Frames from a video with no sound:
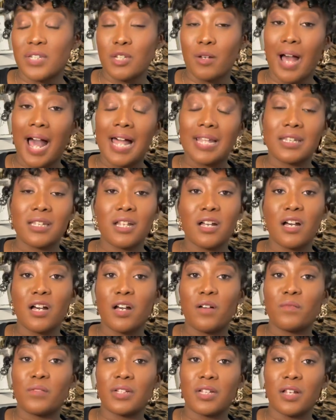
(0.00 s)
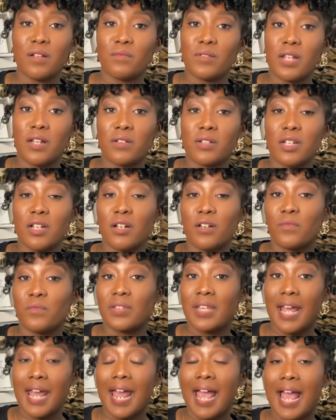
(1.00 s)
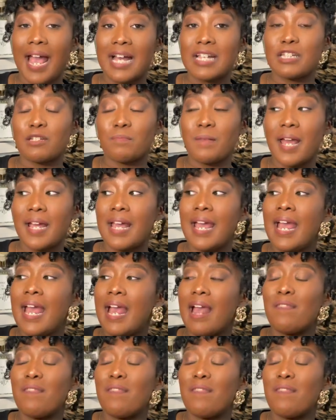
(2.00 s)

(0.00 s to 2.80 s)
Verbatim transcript: So I love, love, love, love that aspect.